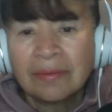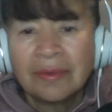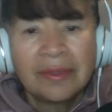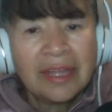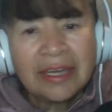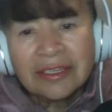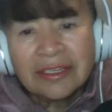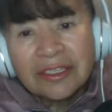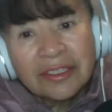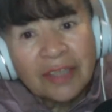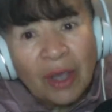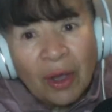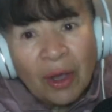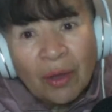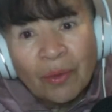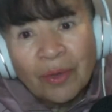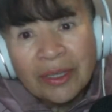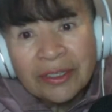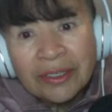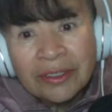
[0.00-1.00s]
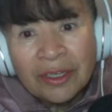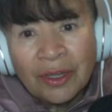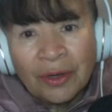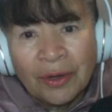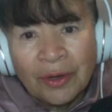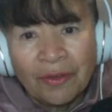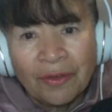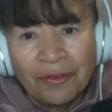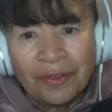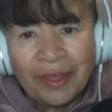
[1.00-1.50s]
There's always,
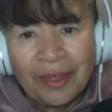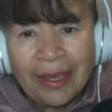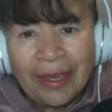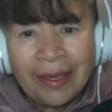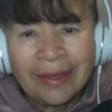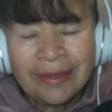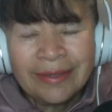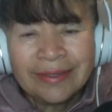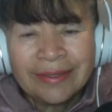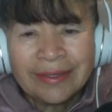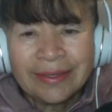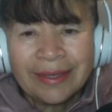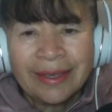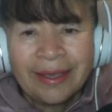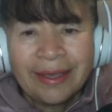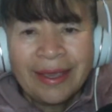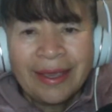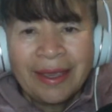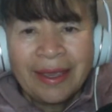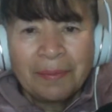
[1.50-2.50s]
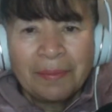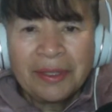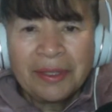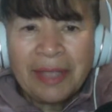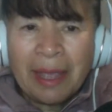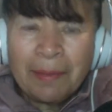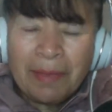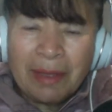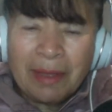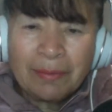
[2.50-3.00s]
things, but
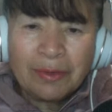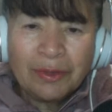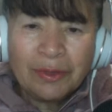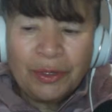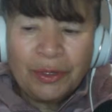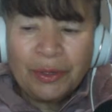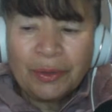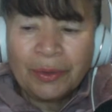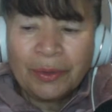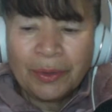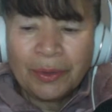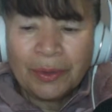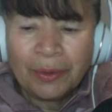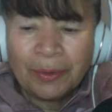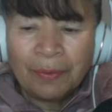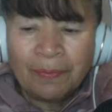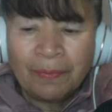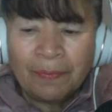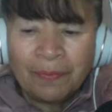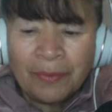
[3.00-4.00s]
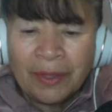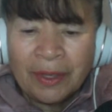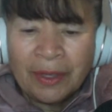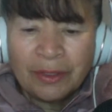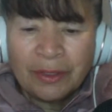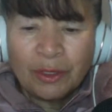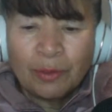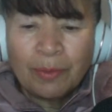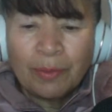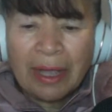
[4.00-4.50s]
I'm able to
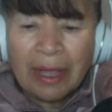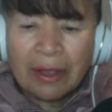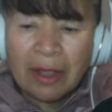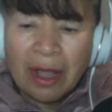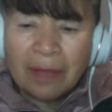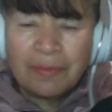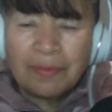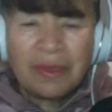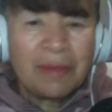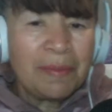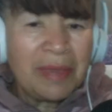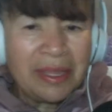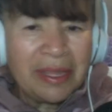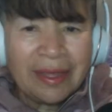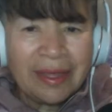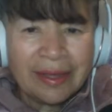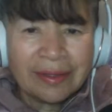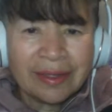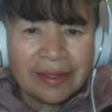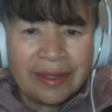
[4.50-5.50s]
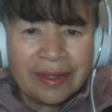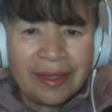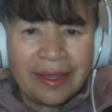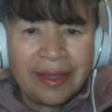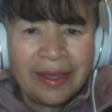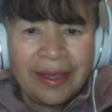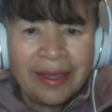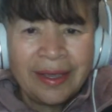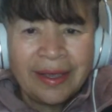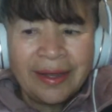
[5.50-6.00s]
back up
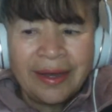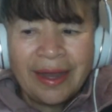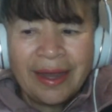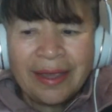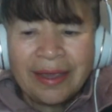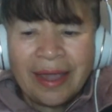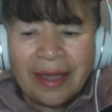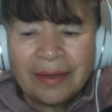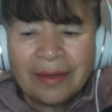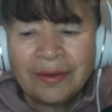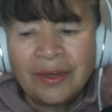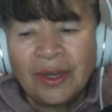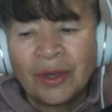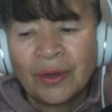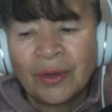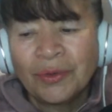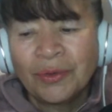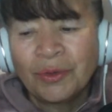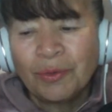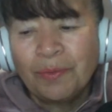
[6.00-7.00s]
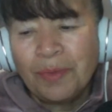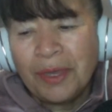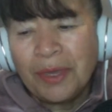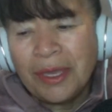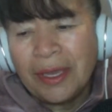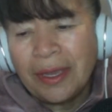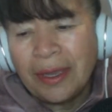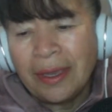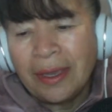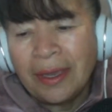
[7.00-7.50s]
immediately. Like I know to
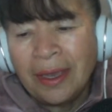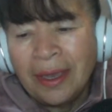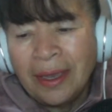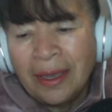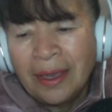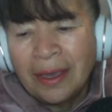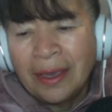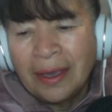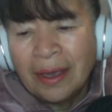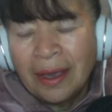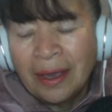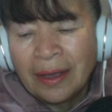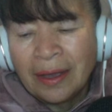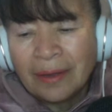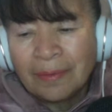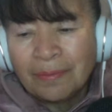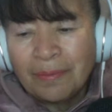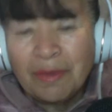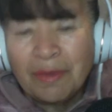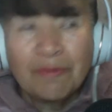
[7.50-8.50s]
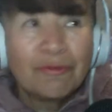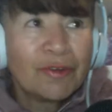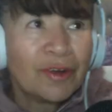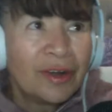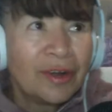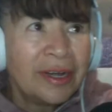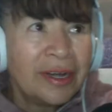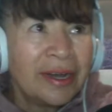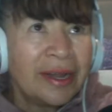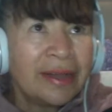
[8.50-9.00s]
be
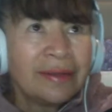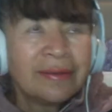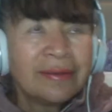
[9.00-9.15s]
before,